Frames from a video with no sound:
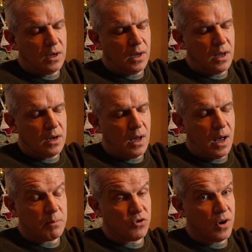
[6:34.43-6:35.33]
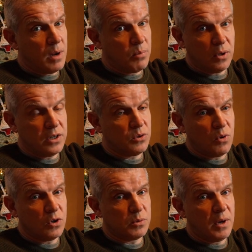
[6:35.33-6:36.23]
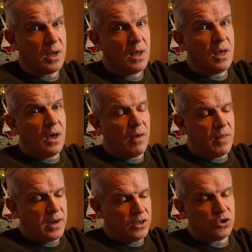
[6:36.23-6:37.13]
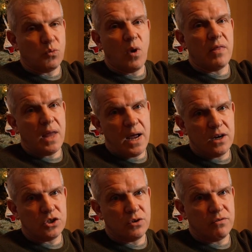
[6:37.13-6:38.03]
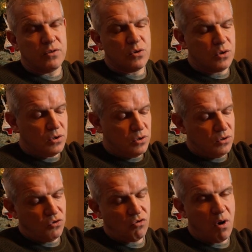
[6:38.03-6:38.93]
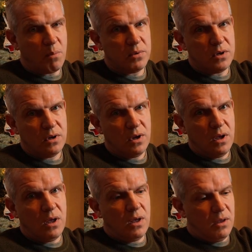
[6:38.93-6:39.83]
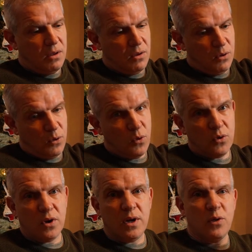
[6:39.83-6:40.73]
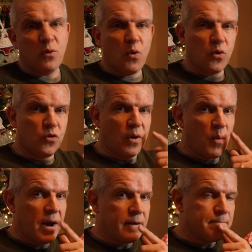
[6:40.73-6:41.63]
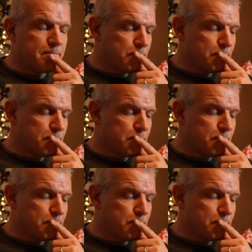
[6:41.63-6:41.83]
And I'm trying to pull it towards me, and then it just went that extra foot, dropped underneath the water it went.